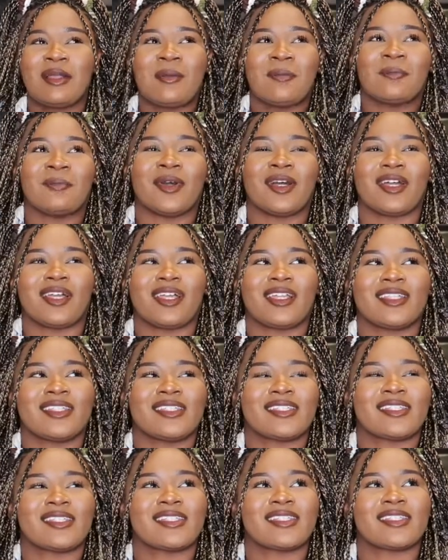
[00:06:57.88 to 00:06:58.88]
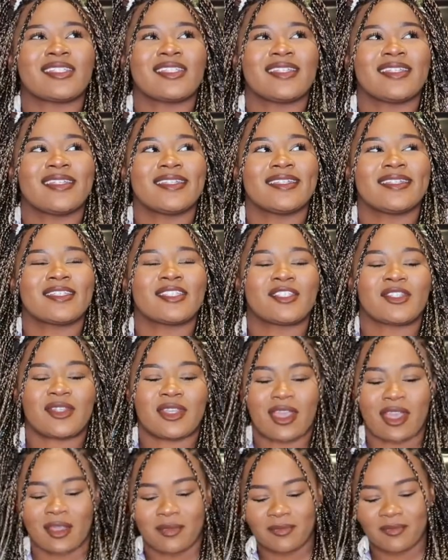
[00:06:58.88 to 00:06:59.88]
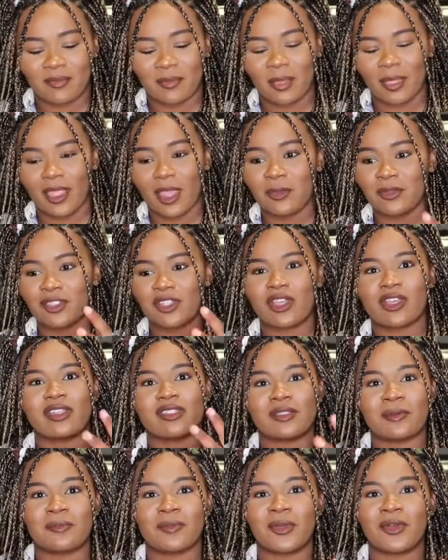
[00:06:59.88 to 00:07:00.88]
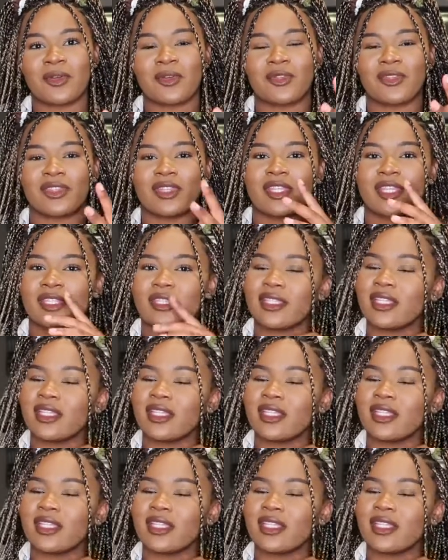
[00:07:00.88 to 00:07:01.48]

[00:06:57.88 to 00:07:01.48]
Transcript: But so yeah, I was talking to both, and